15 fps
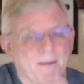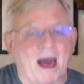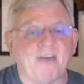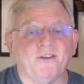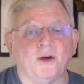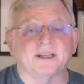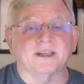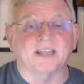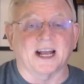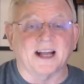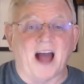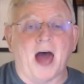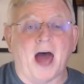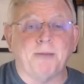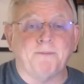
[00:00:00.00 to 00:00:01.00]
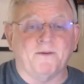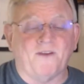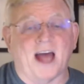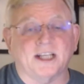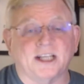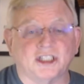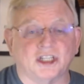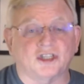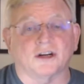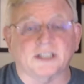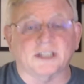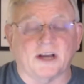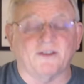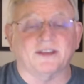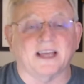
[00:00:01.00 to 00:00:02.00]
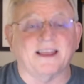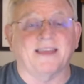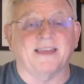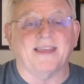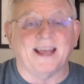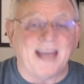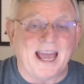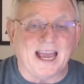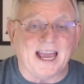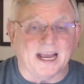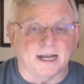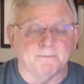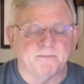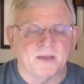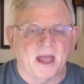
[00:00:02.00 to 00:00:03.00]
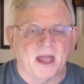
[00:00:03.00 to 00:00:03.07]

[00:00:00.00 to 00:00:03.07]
my view is that God provides the church everything that they need.